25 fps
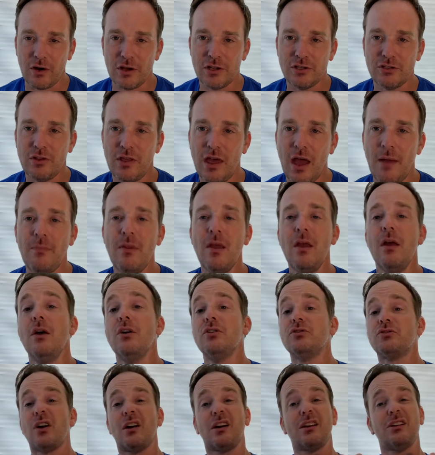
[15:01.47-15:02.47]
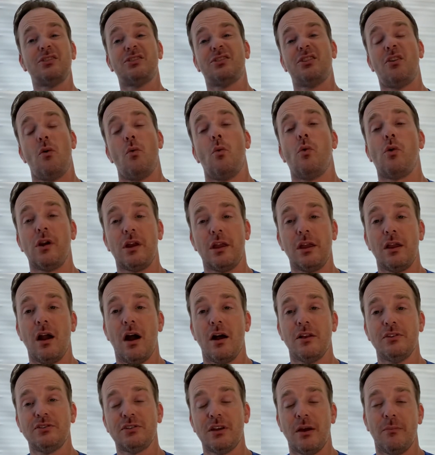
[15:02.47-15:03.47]
into that. So I'm going to start working
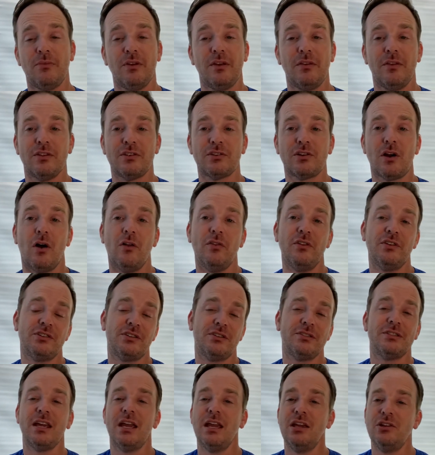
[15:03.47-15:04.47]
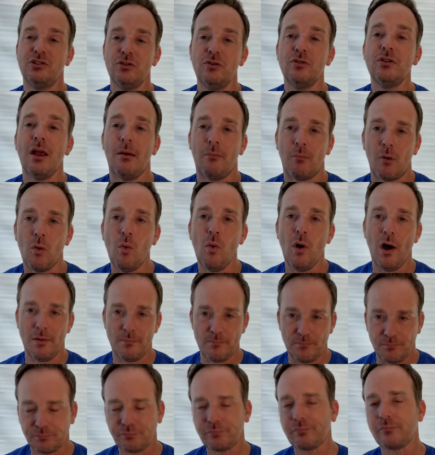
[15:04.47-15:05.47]
on something that's called, this is Etude number one.
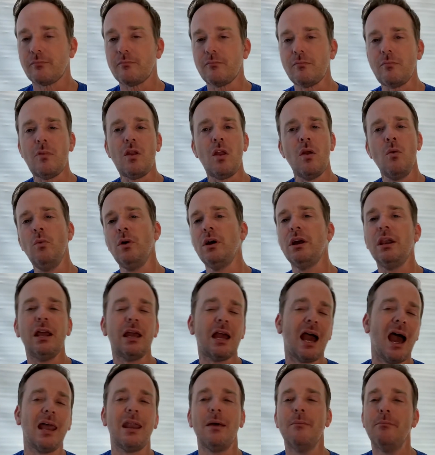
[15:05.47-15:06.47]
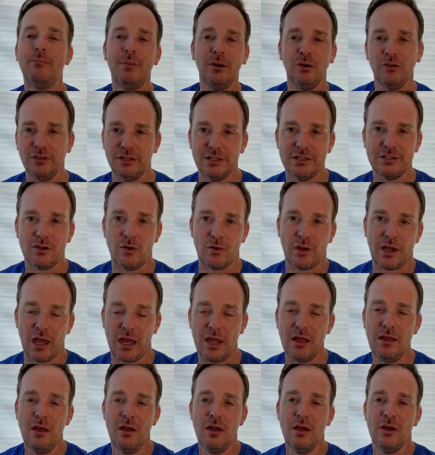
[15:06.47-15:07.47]
We're going to kind of build it,
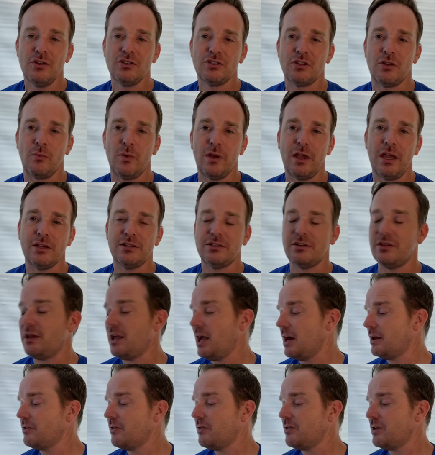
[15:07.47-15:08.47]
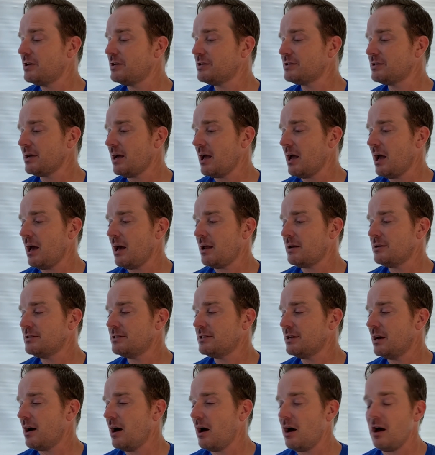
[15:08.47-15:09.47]
okay? So that we get to the end of this and
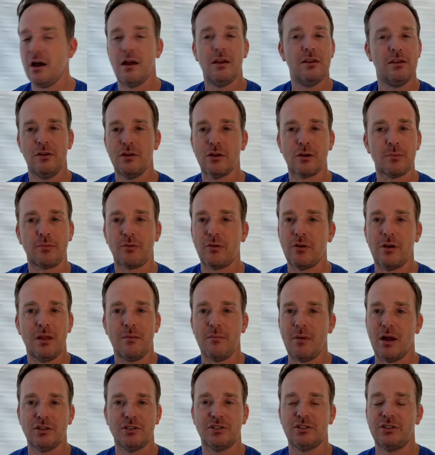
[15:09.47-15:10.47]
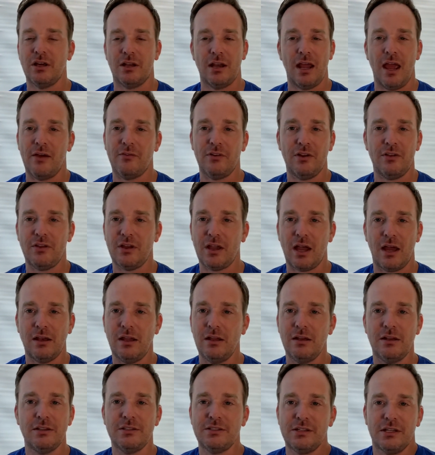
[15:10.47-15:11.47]
uh, you're pretty much done everything I
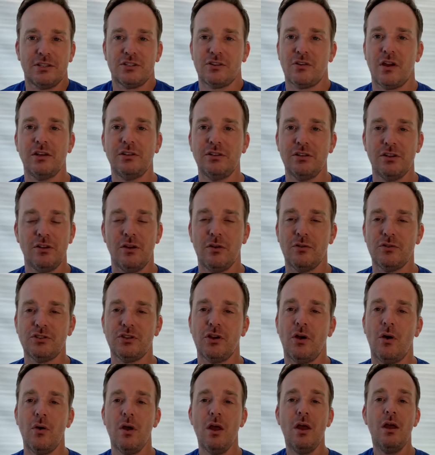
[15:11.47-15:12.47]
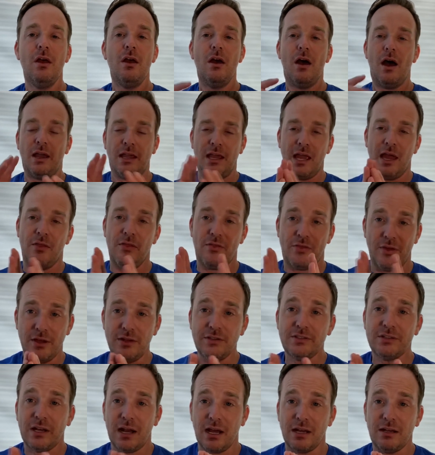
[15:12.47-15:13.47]
needed sixth grade to do. So again,
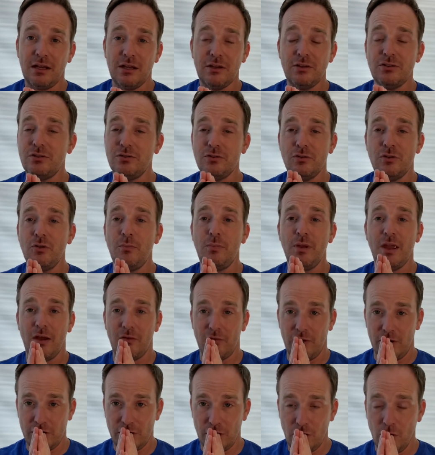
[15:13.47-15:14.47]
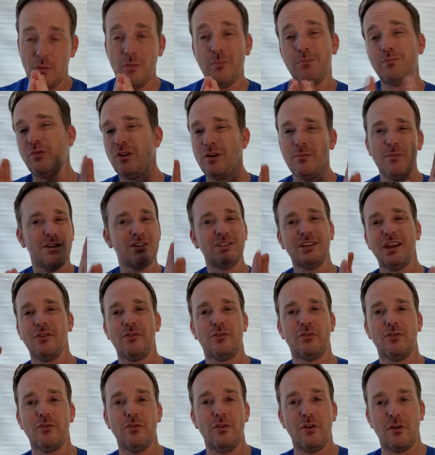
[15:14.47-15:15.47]
things that I need you to be able to do, pretty much get
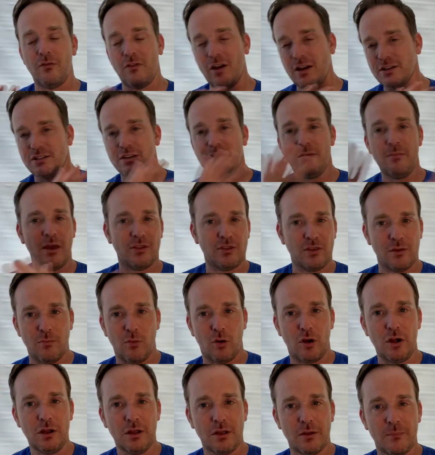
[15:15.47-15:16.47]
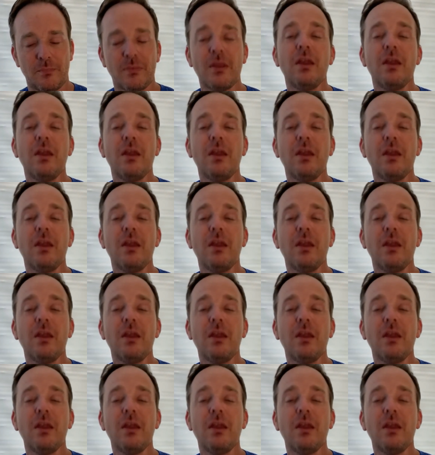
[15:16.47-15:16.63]
through the rest of the method book,